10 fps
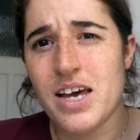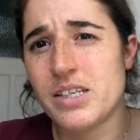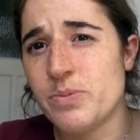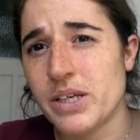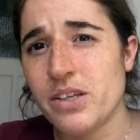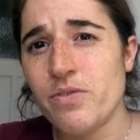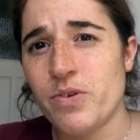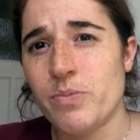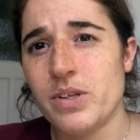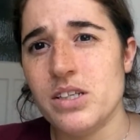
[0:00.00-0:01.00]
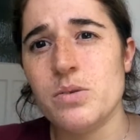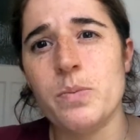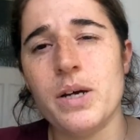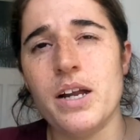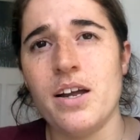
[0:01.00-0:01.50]
expecting from this,
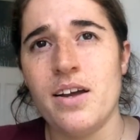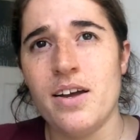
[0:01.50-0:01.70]
but